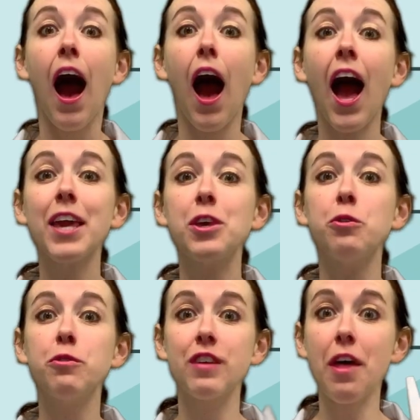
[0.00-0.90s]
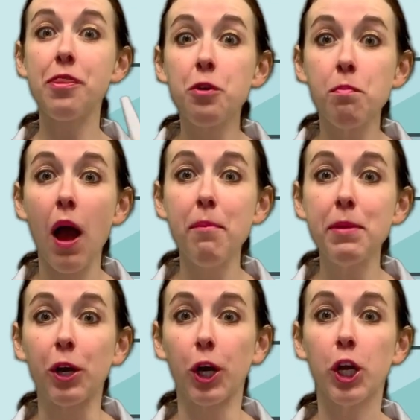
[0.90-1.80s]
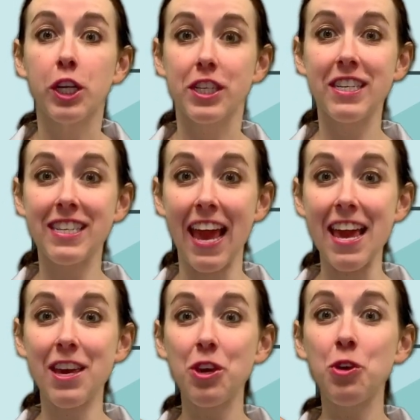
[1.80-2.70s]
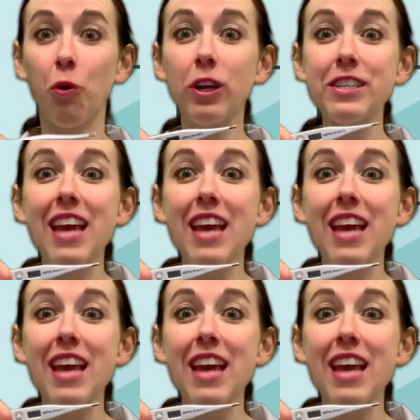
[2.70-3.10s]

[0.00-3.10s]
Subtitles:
I use a thermometer to take your